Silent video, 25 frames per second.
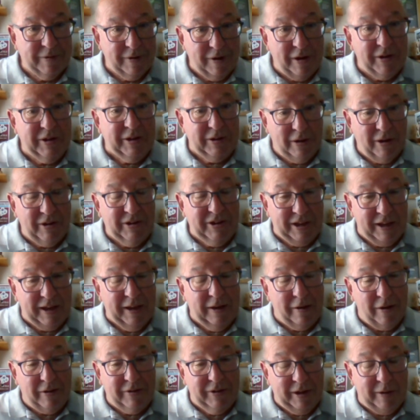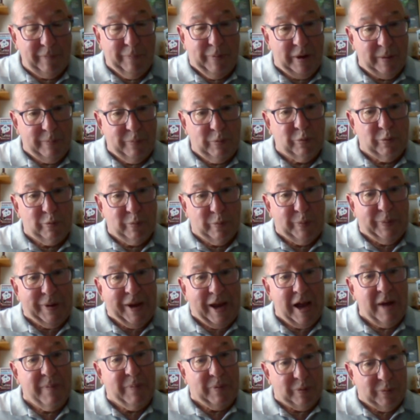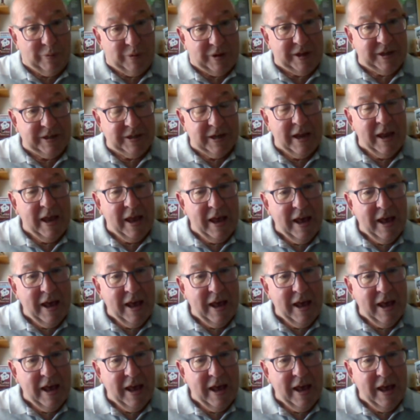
I, I, think I think people will be happy with it.